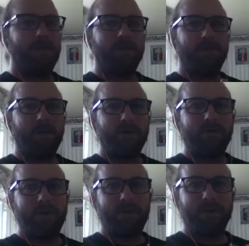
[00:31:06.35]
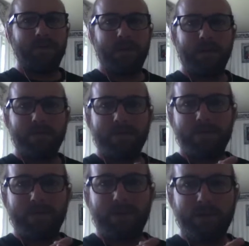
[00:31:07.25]
a fun video that actually
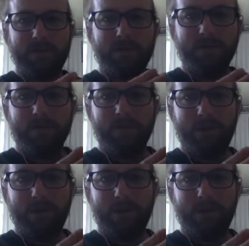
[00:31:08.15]
explains it a little bit